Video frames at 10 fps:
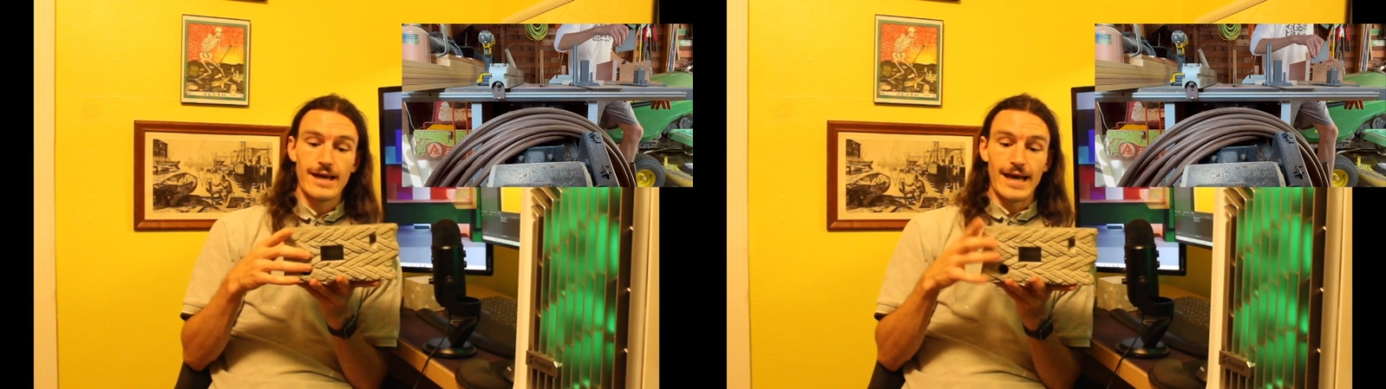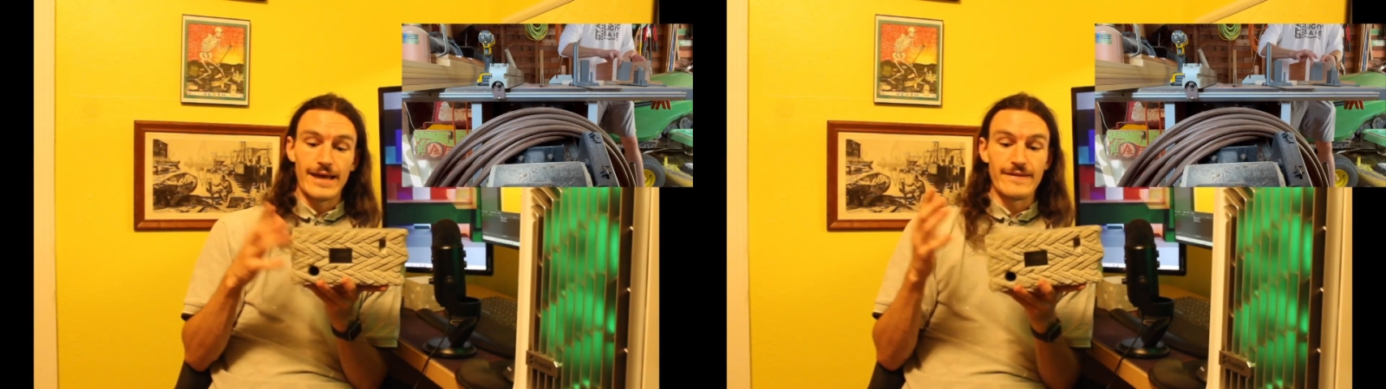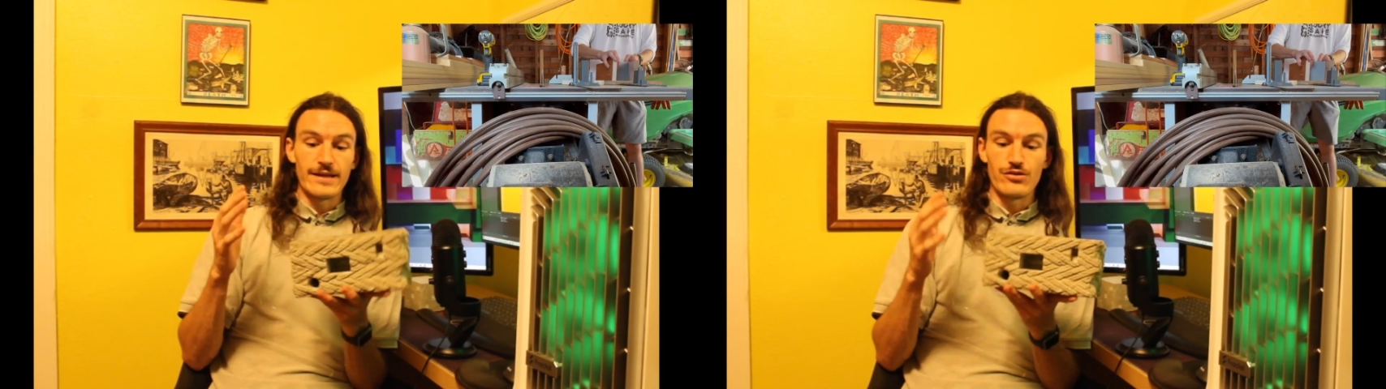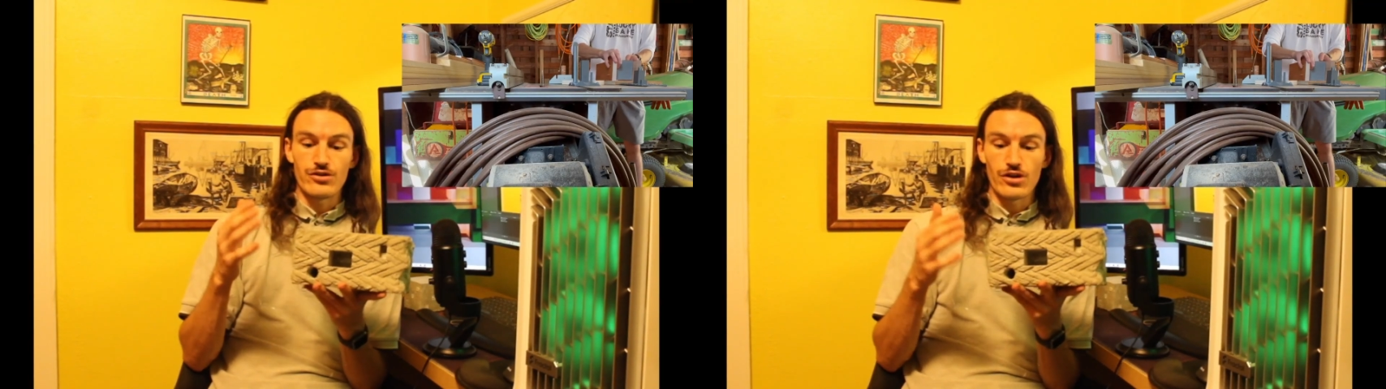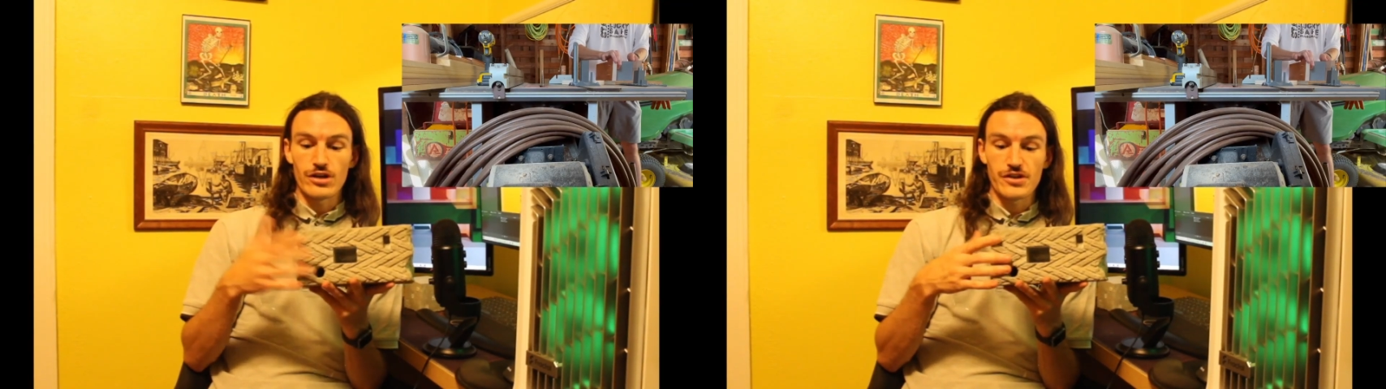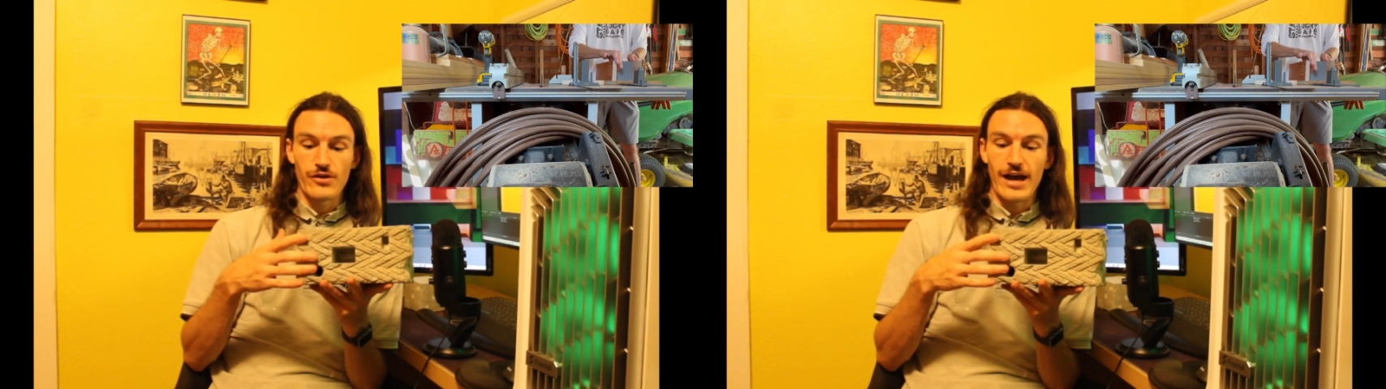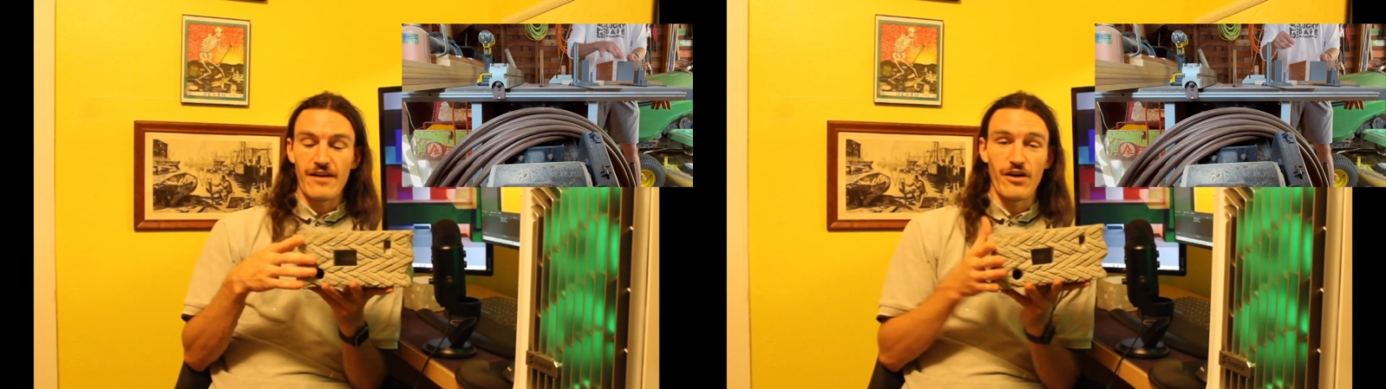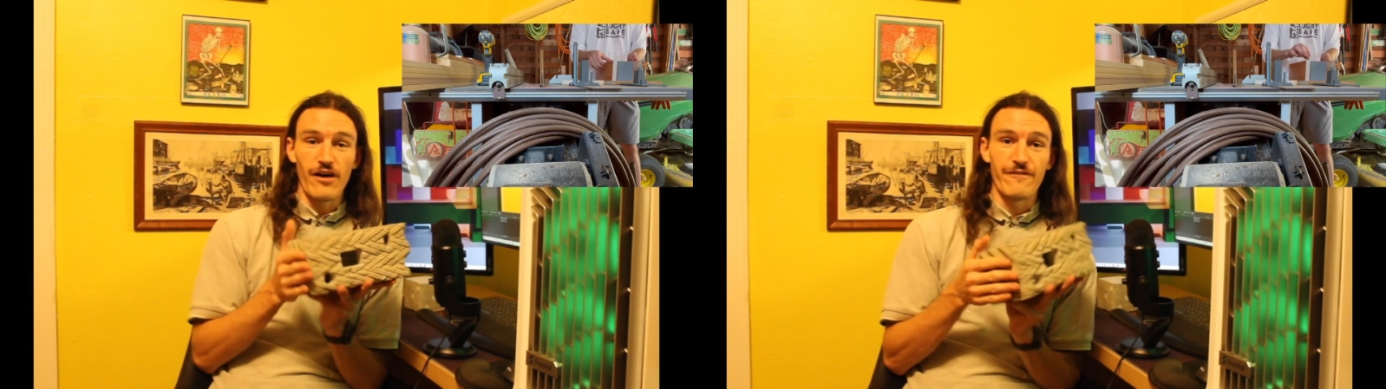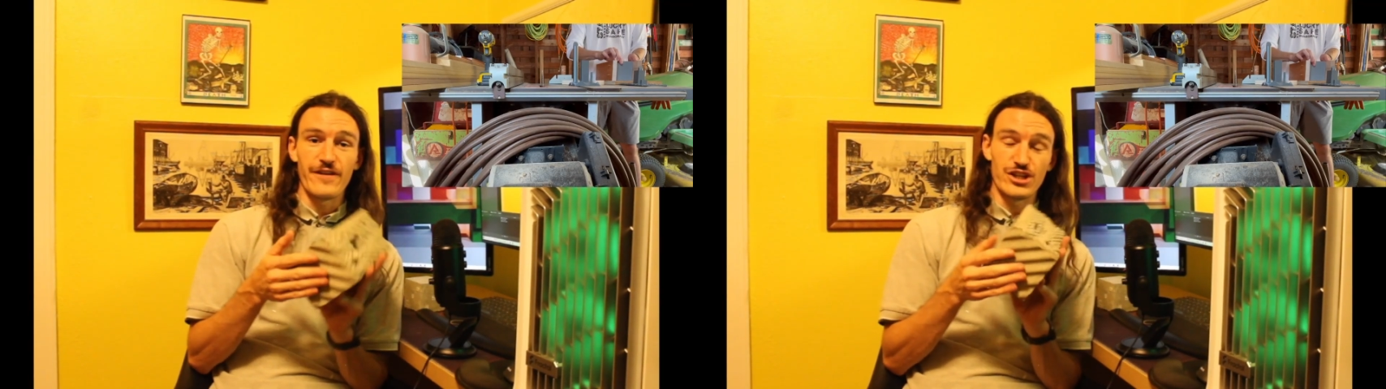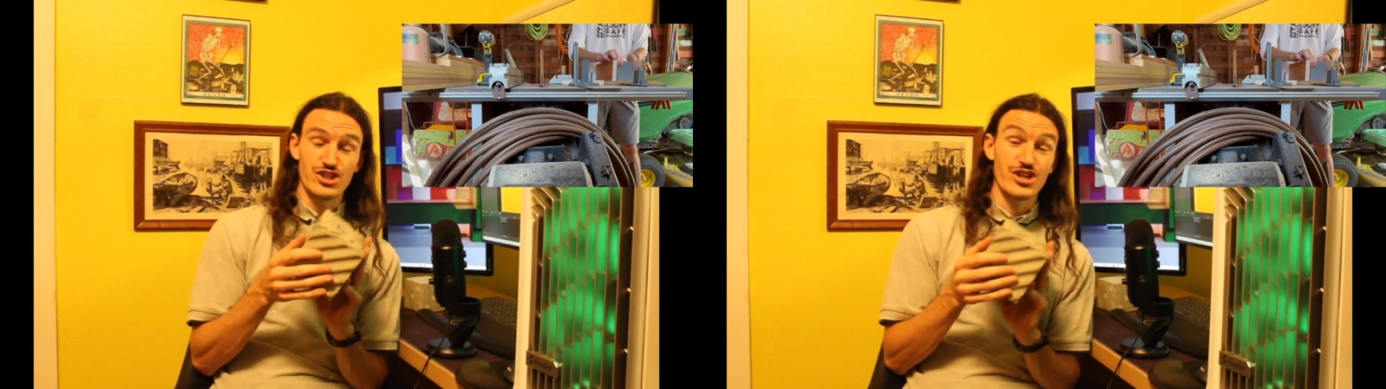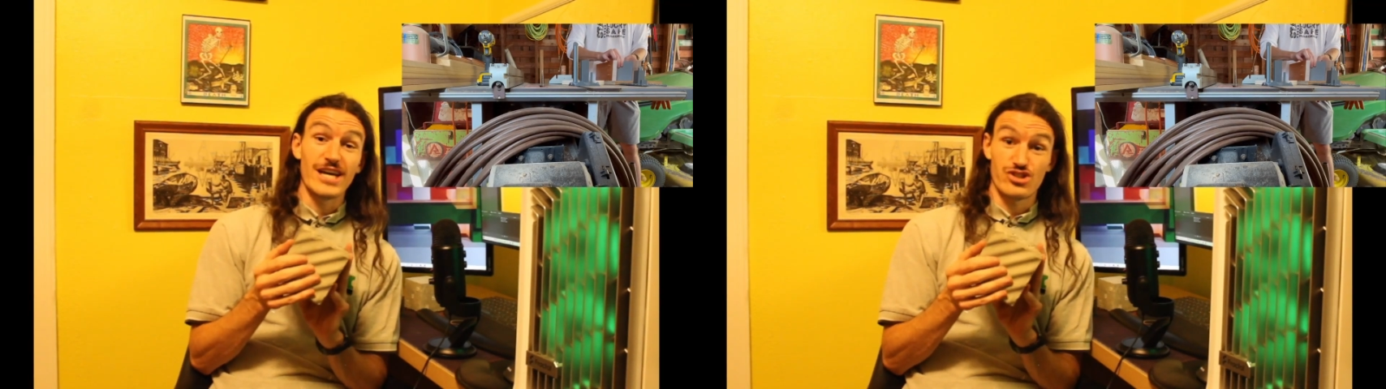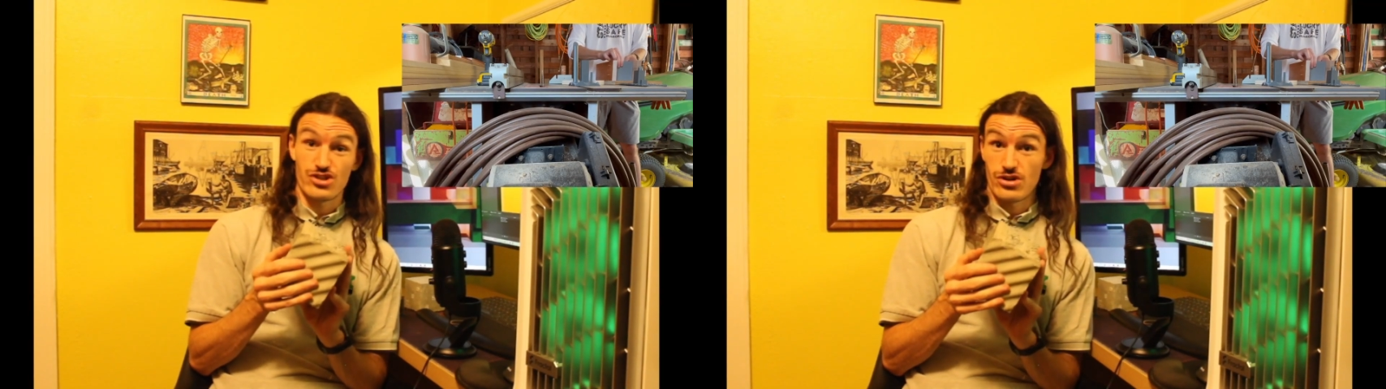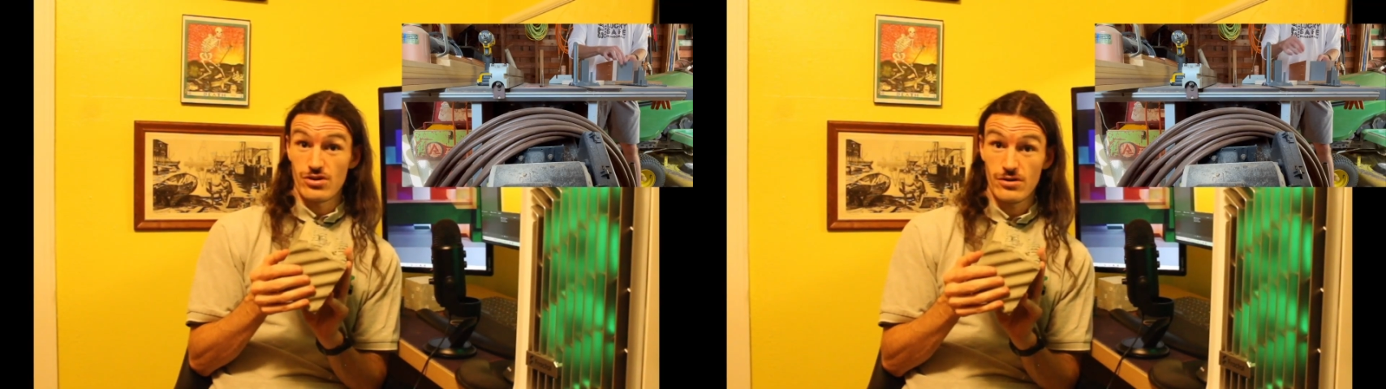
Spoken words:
and then you could also have a finished texture.